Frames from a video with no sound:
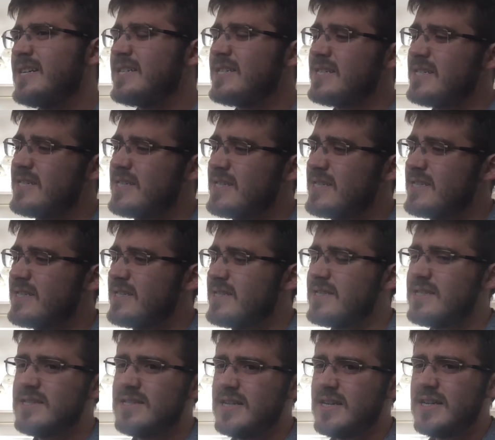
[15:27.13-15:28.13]
And
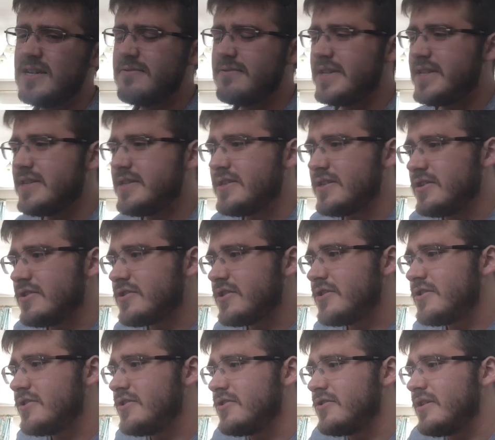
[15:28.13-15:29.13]
no, he
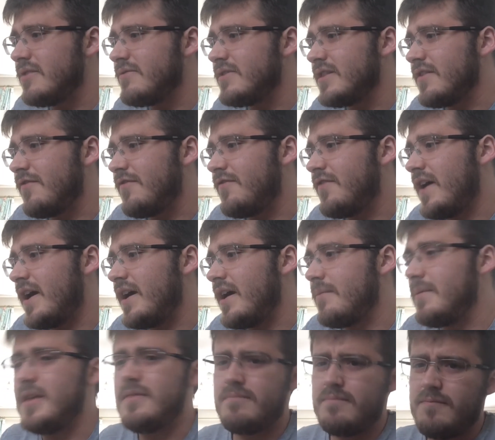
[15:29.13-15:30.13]
doesn't. Not even the face. I
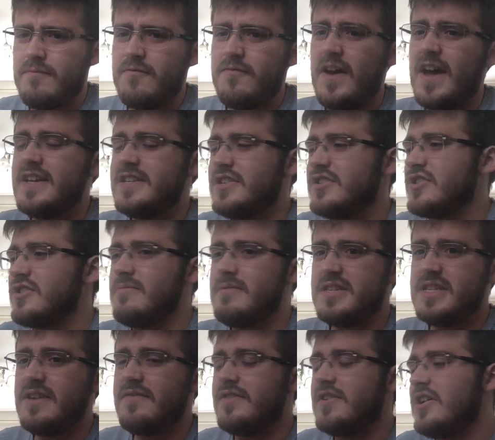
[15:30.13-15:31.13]
mean, face is going to
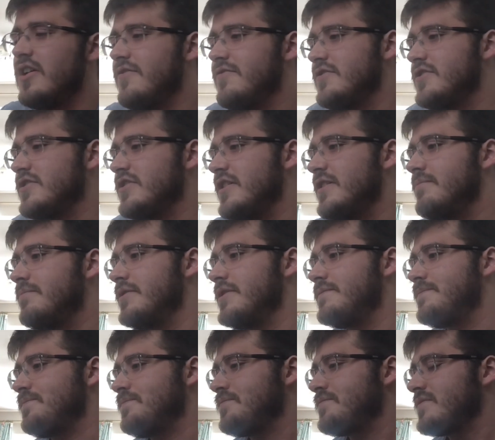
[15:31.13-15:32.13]
be different, obviously,
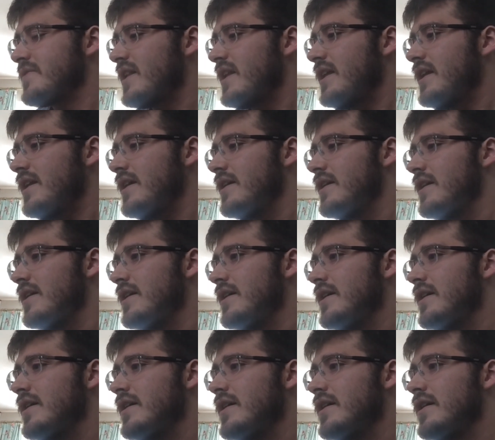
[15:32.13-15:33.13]
but
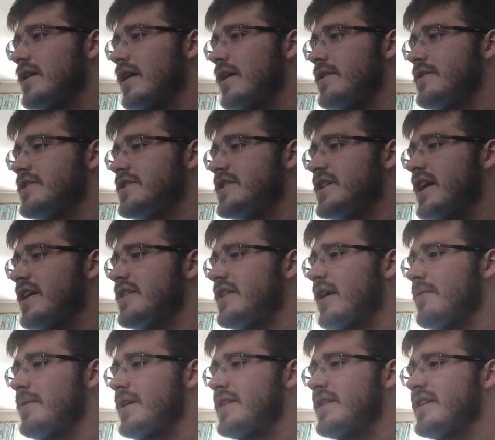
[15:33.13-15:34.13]
and so
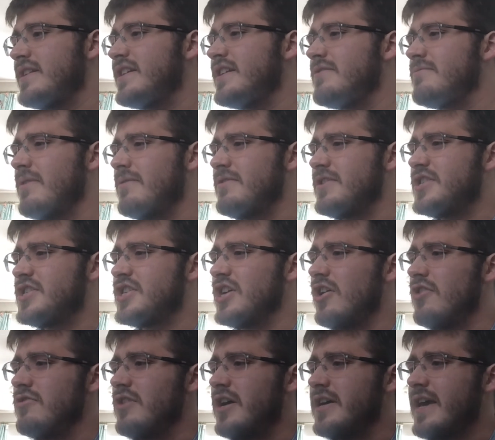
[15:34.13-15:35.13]
I mean, they didn't really
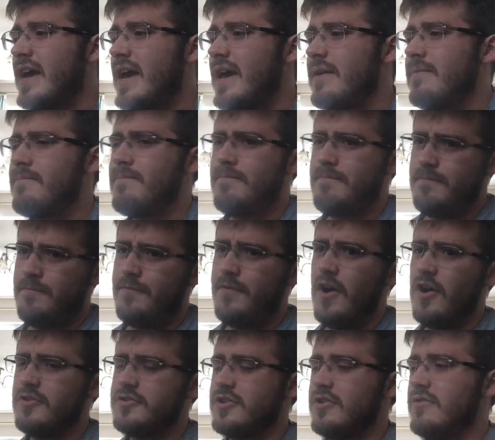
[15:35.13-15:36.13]
show like a
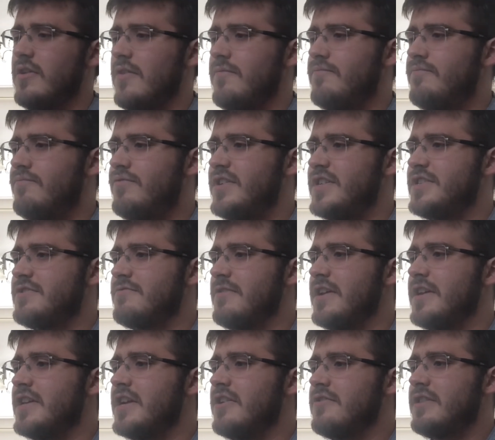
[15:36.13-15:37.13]
photo of
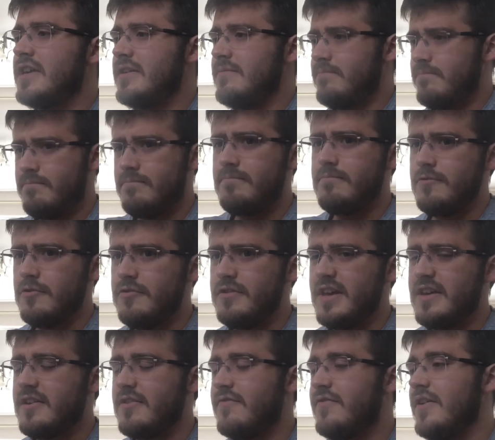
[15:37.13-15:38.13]
Blitzwing. You know, who
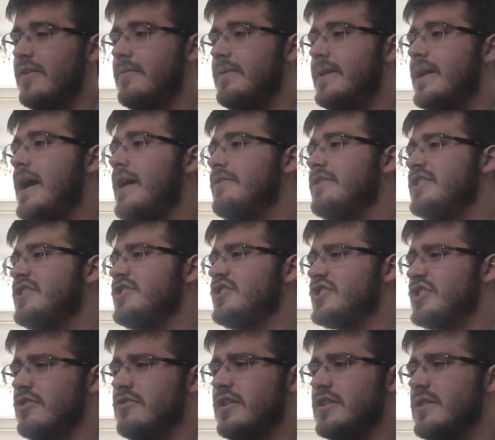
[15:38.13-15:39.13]
they're confirming now. They didn't
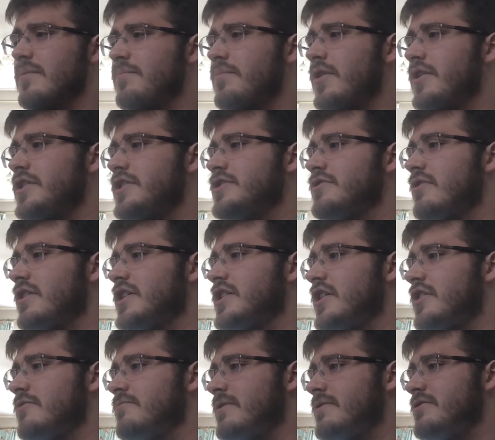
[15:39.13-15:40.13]
show like the body, so I
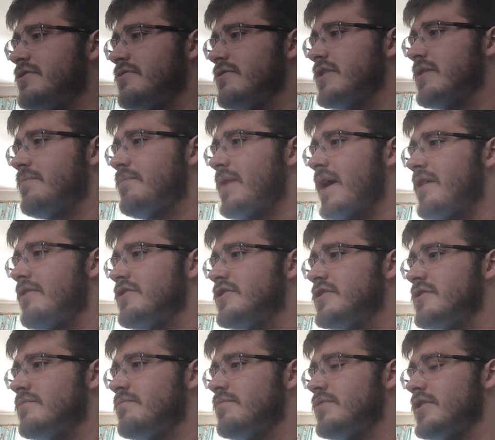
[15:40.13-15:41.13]
can't really do a
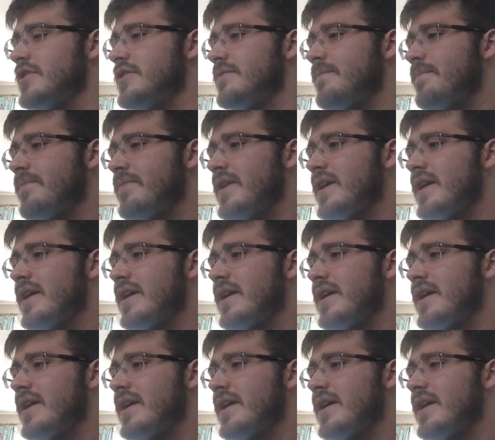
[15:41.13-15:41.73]
comparison. But